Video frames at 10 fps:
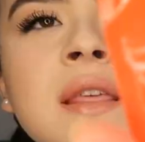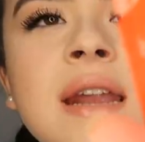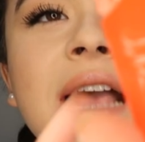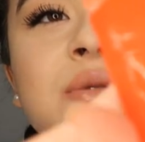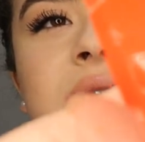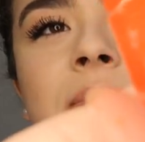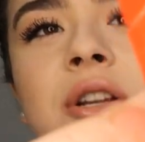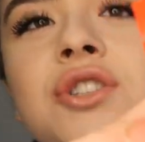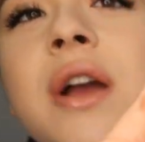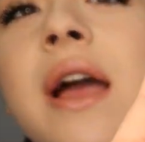The next ones I'm
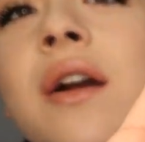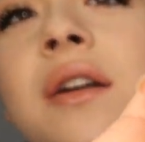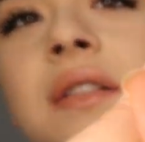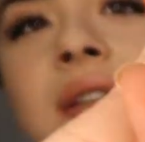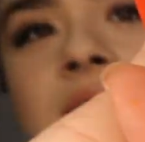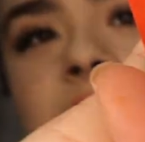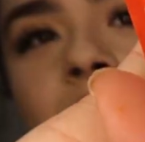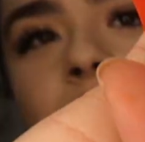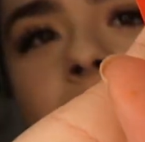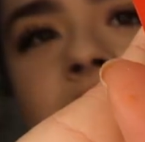gonna try are the
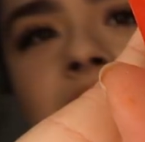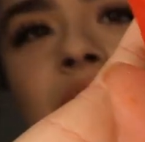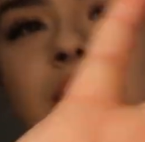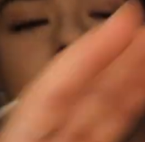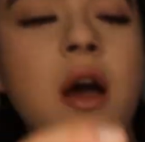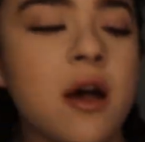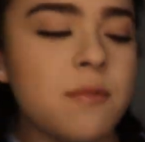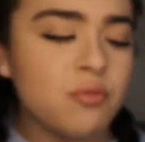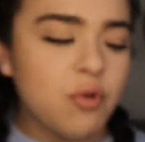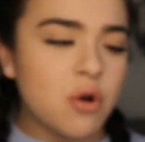Sour Patch
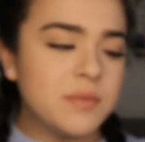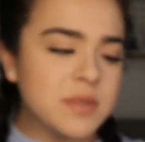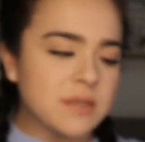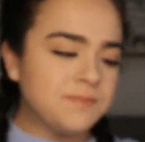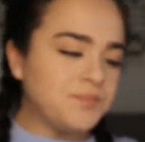ropes.